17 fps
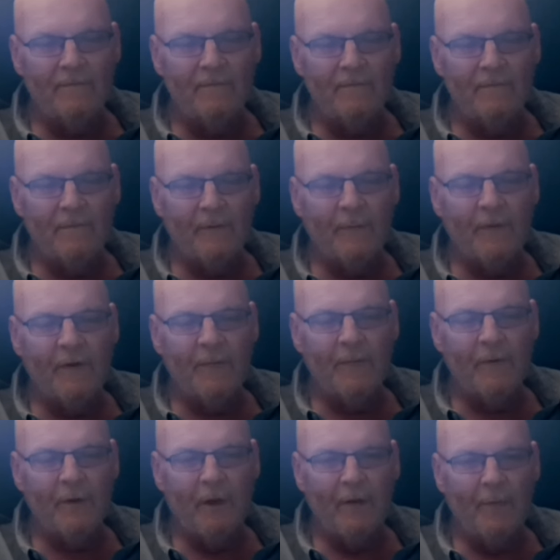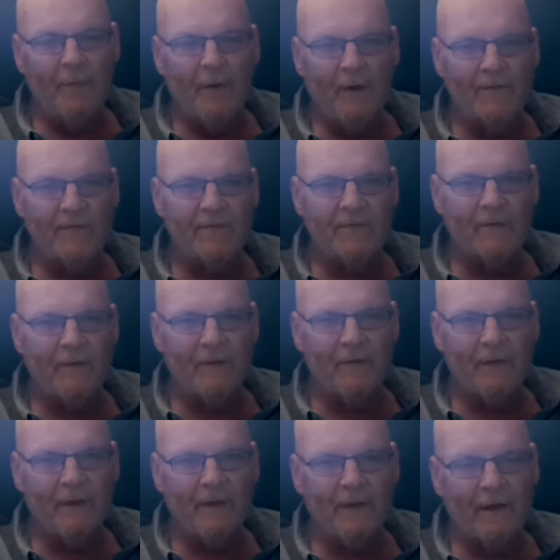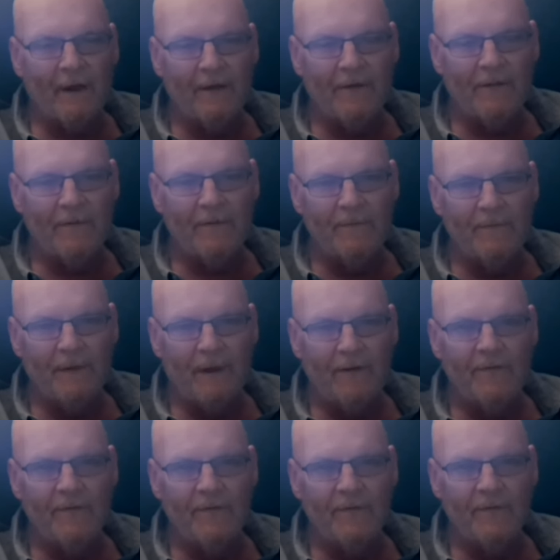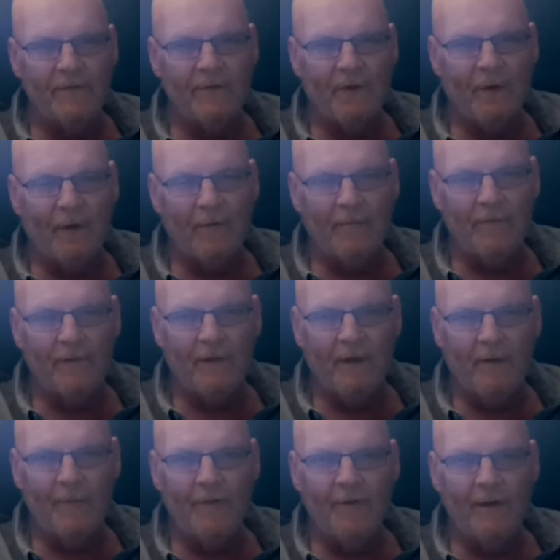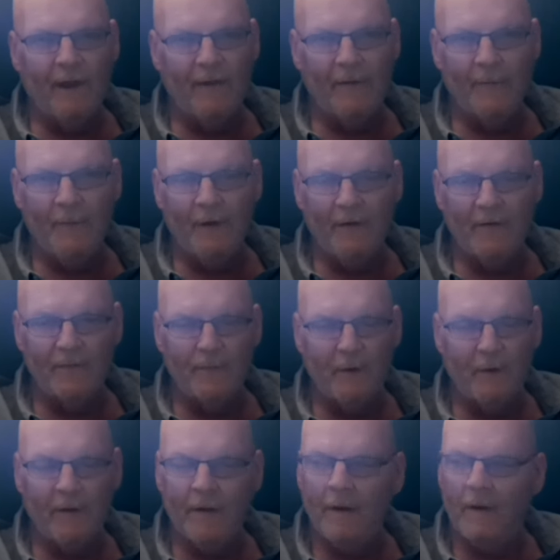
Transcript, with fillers: the people on the bus and everything, and I do enjoy company on the bus, but